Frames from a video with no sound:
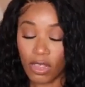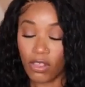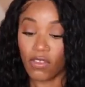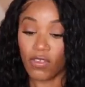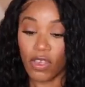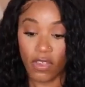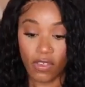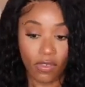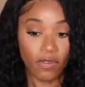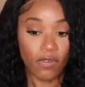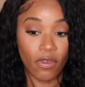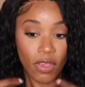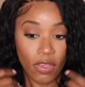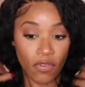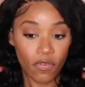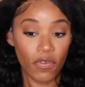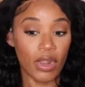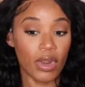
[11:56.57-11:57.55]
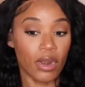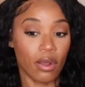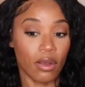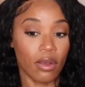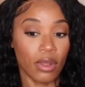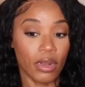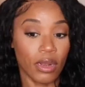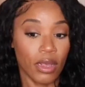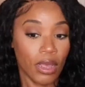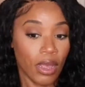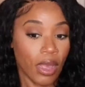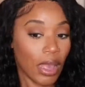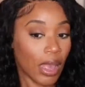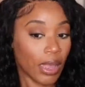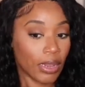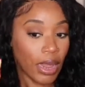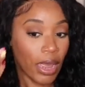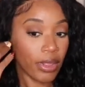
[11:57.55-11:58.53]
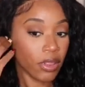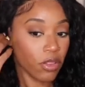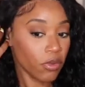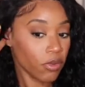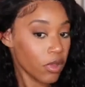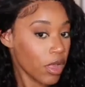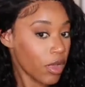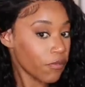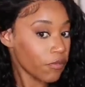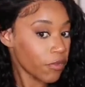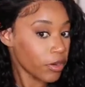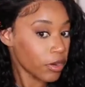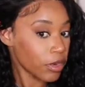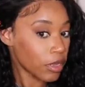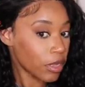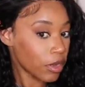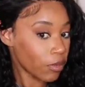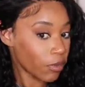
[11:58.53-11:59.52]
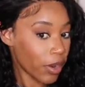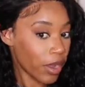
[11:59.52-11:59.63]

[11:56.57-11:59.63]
It's fitted on. I like the comfort